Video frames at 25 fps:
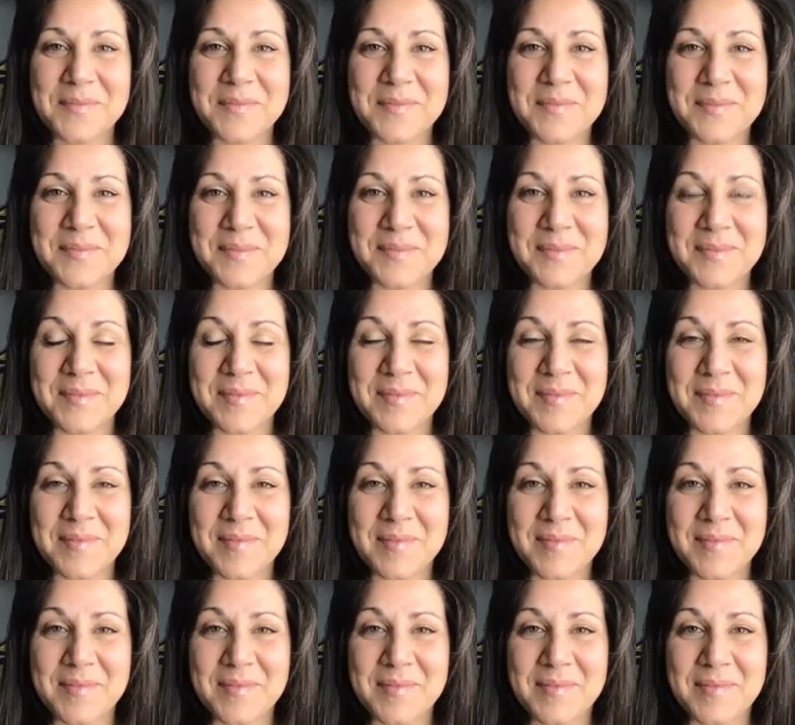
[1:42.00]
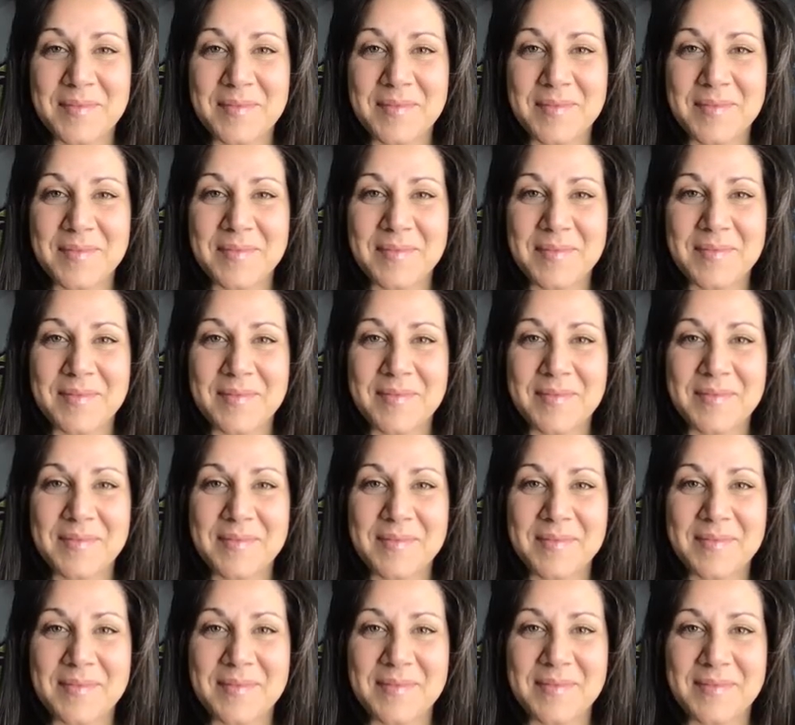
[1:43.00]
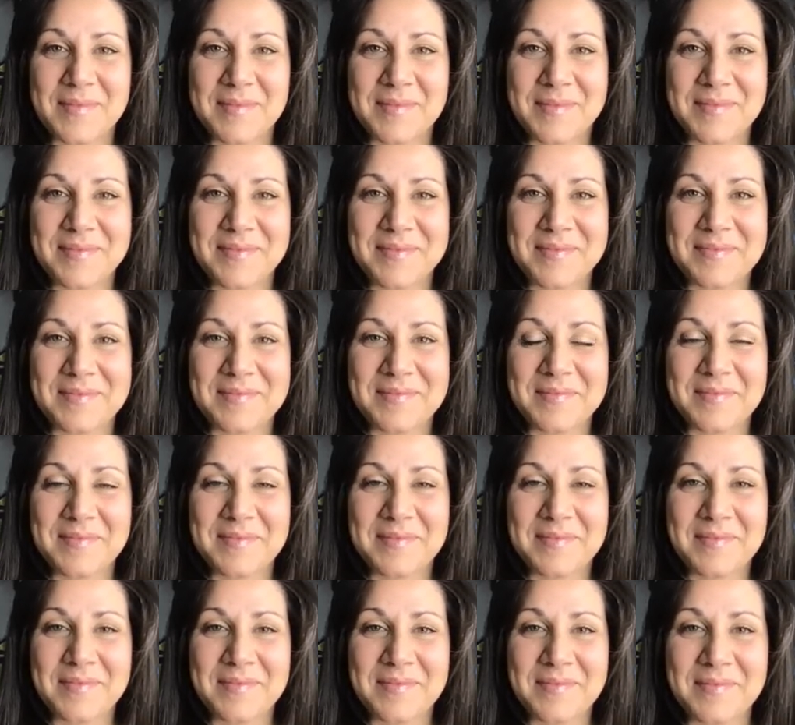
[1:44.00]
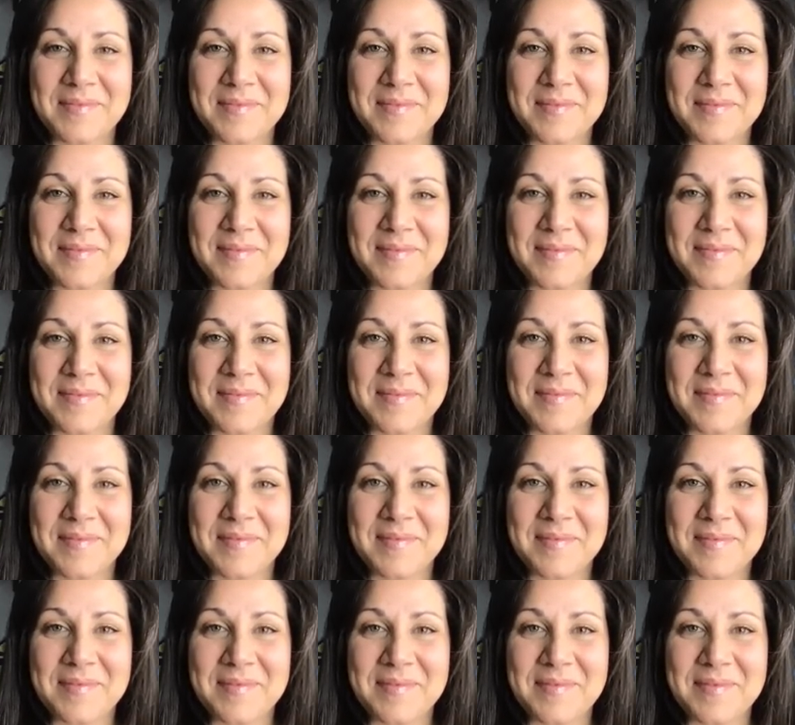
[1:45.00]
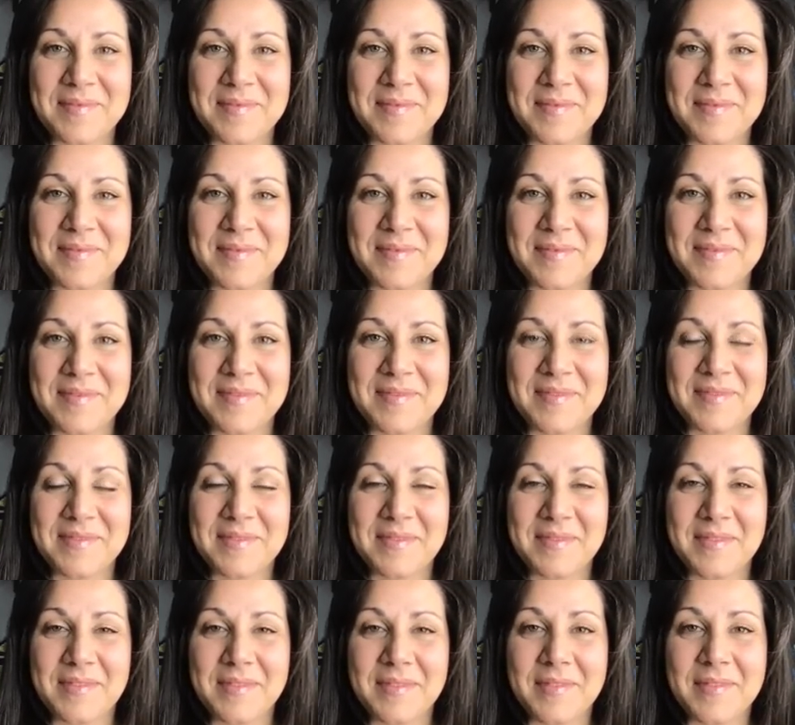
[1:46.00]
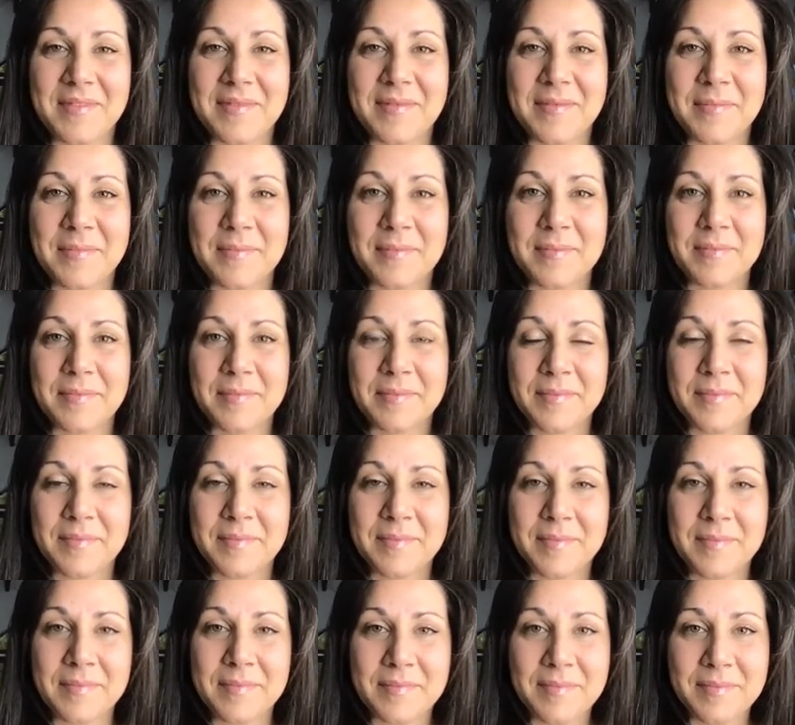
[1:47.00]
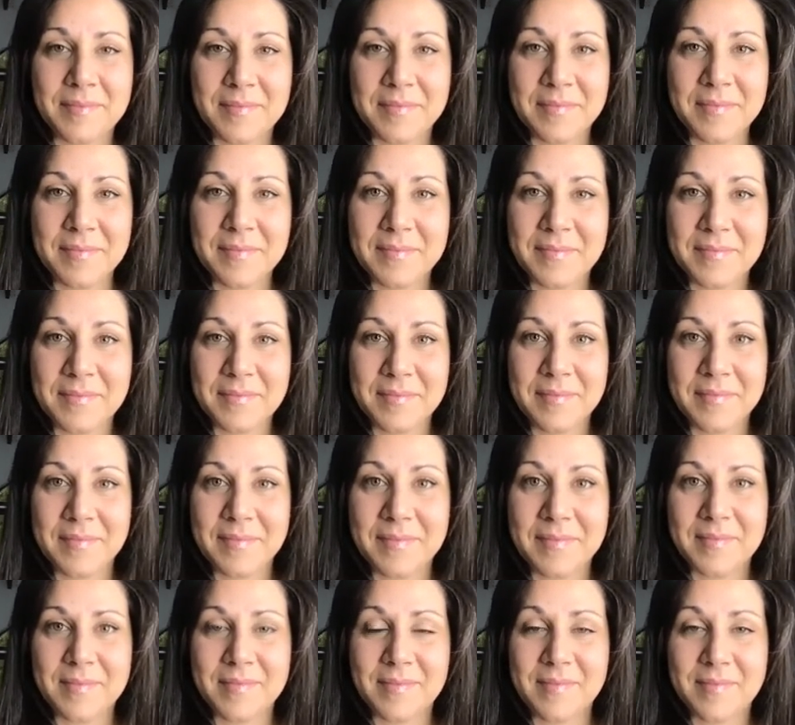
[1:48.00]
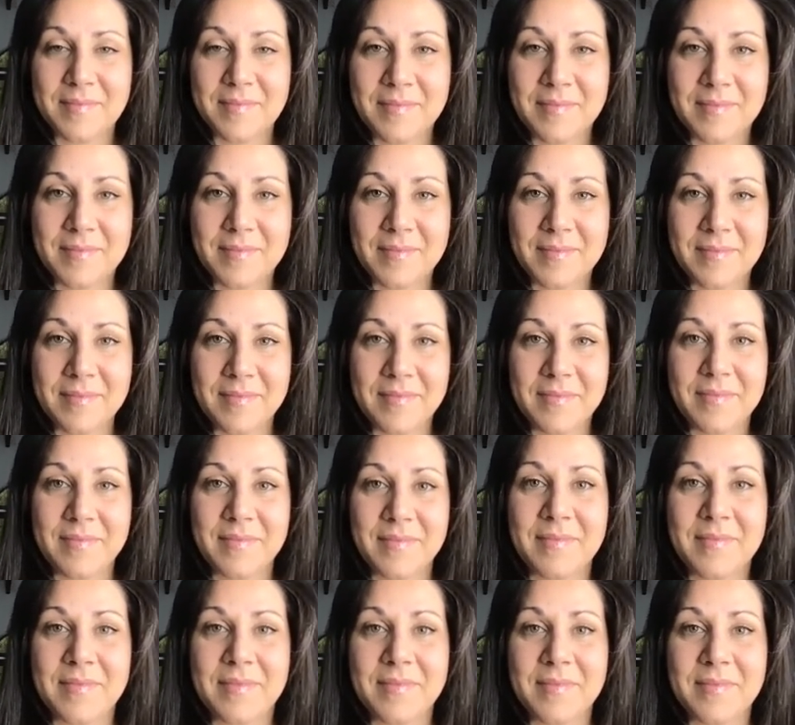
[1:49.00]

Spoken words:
No words are spoken by the person on screen.